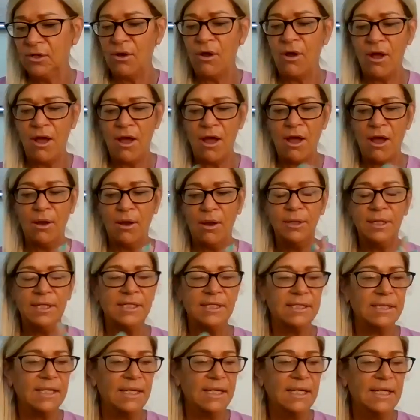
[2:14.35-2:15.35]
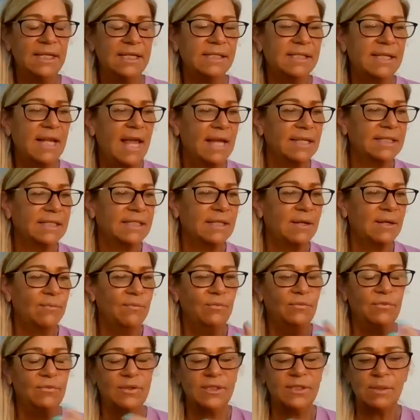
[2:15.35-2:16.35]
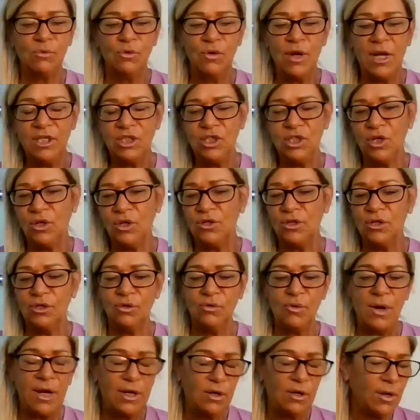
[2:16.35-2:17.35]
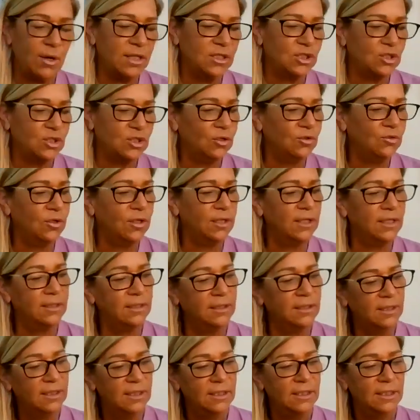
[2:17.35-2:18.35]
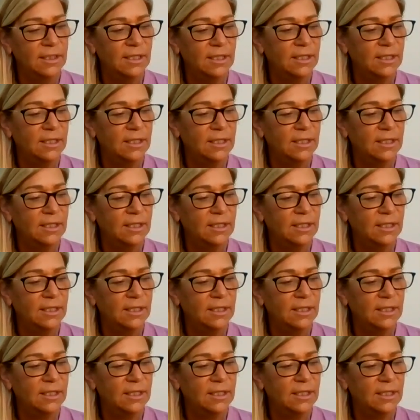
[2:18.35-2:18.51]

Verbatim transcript: uh, he's he's has some some grandchildren and great grandchildren, and